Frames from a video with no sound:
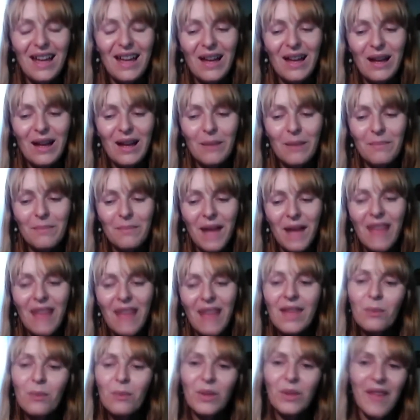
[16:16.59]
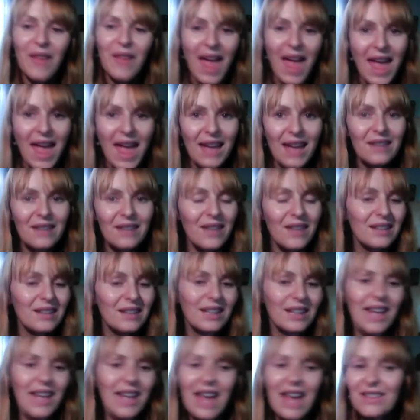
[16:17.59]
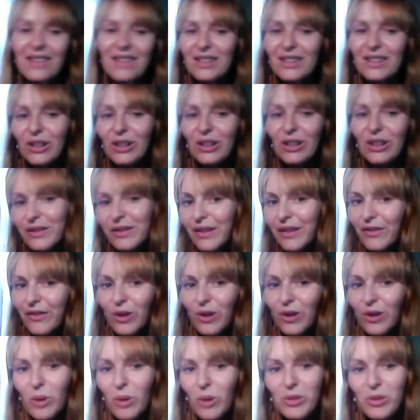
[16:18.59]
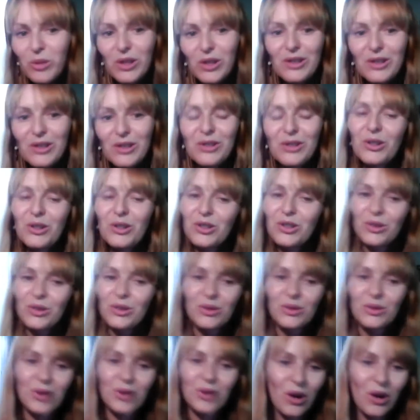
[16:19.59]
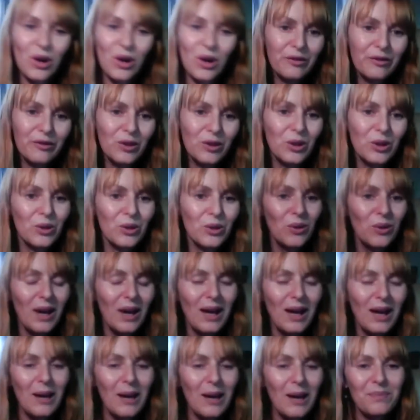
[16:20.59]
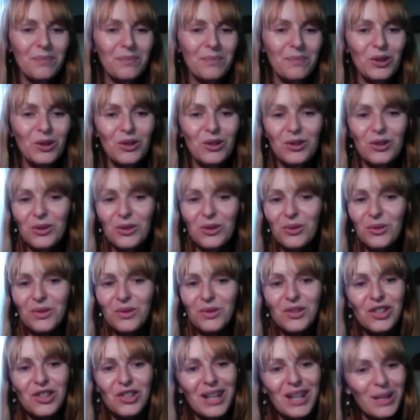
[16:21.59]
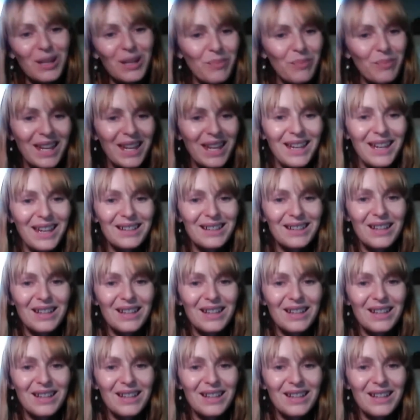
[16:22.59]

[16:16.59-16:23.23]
And then with egg, there's a lot of different options. You could use tofu, you can use chickpeas.